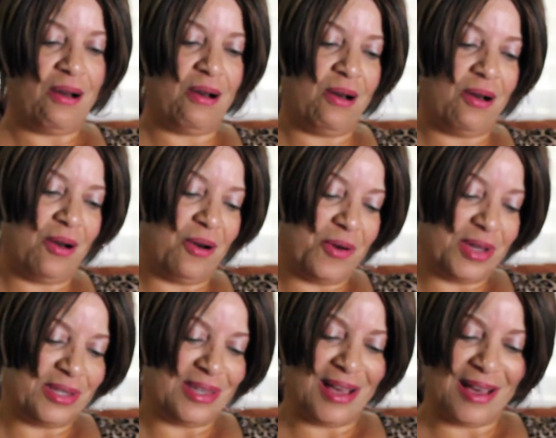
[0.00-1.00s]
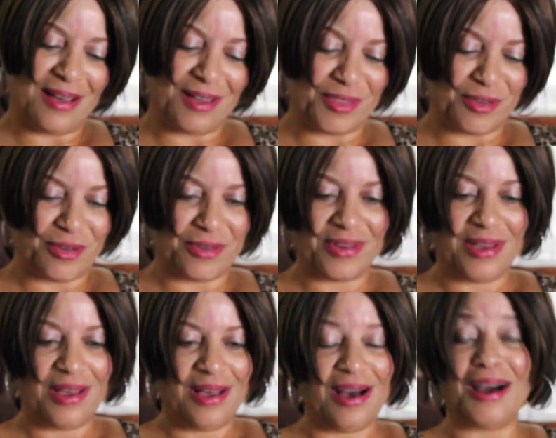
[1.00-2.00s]
oh, another,
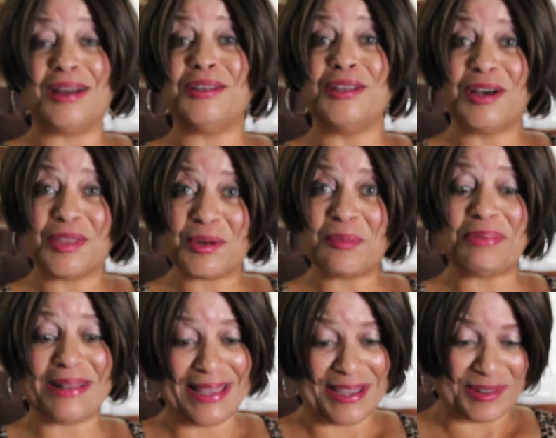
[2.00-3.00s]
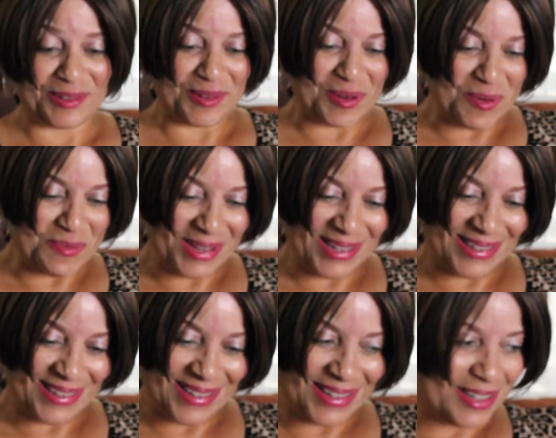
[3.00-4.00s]
another planner. Oh my
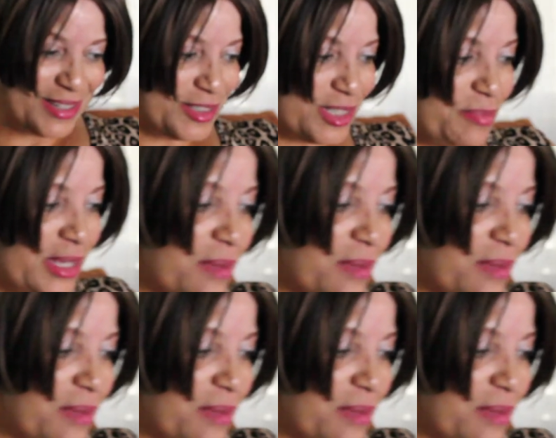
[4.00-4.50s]
gosh, let me